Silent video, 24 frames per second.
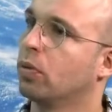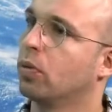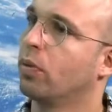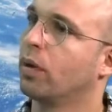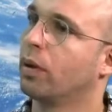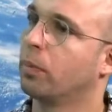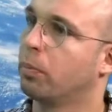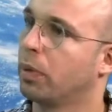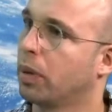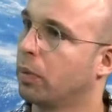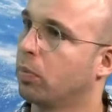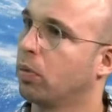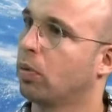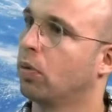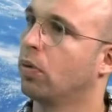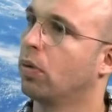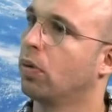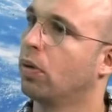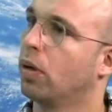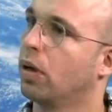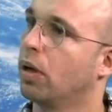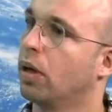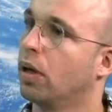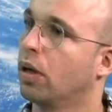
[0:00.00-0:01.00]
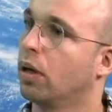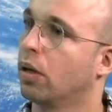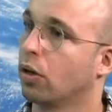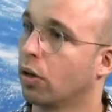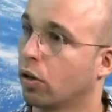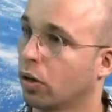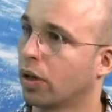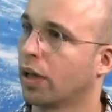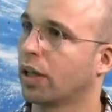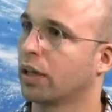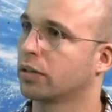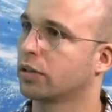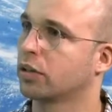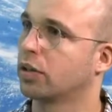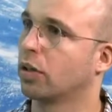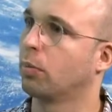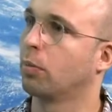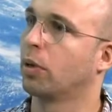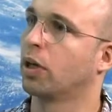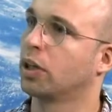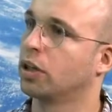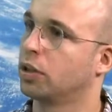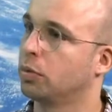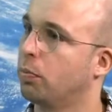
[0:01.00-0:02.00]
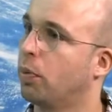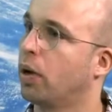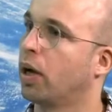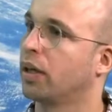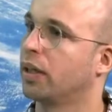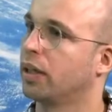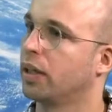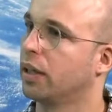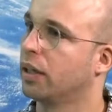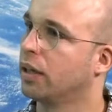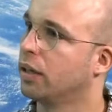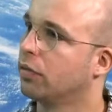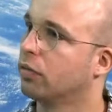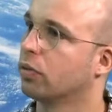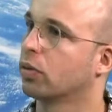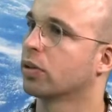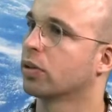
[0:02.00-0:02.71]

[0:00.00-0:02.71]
when people look at someone's body, for